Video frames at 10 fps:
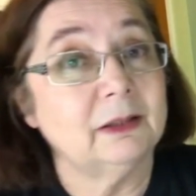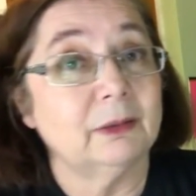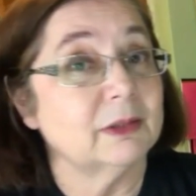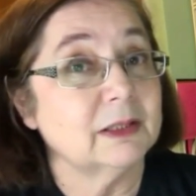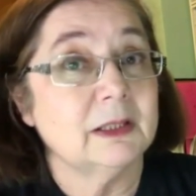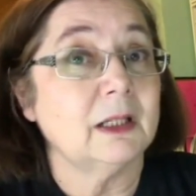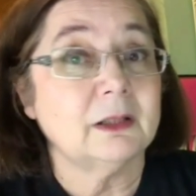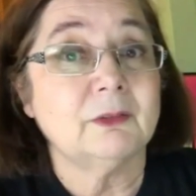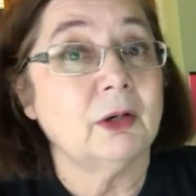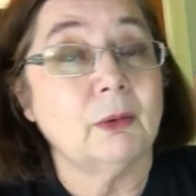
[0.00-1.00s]
There was
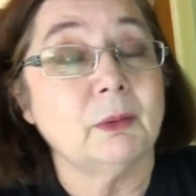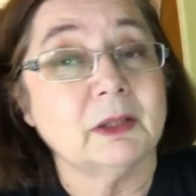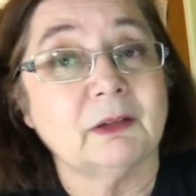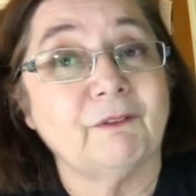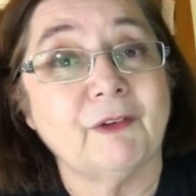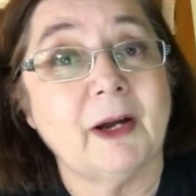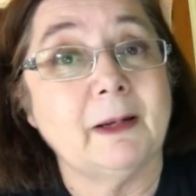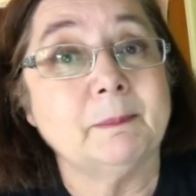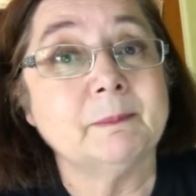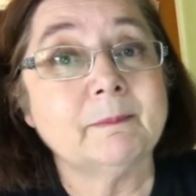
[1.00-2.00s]
nothing wrong with the
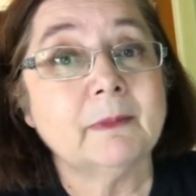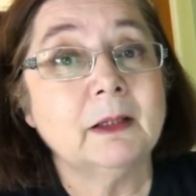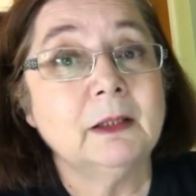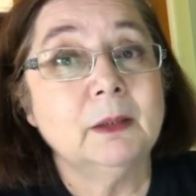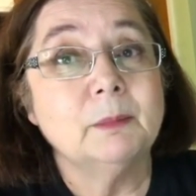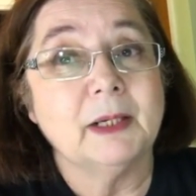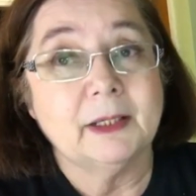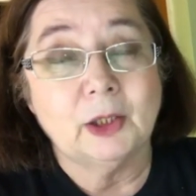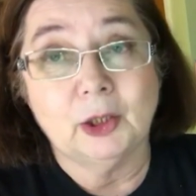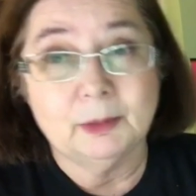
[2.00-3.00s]
frame, but
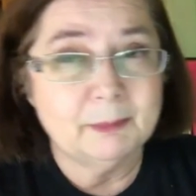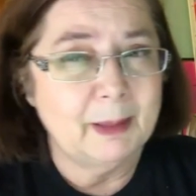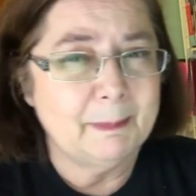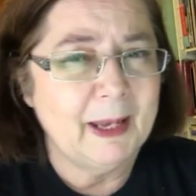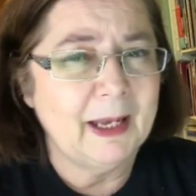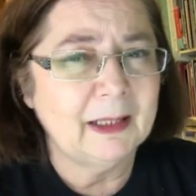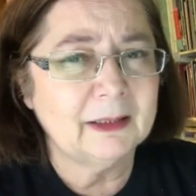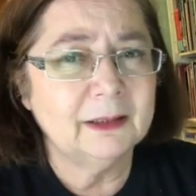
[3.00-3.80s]
it hurt my back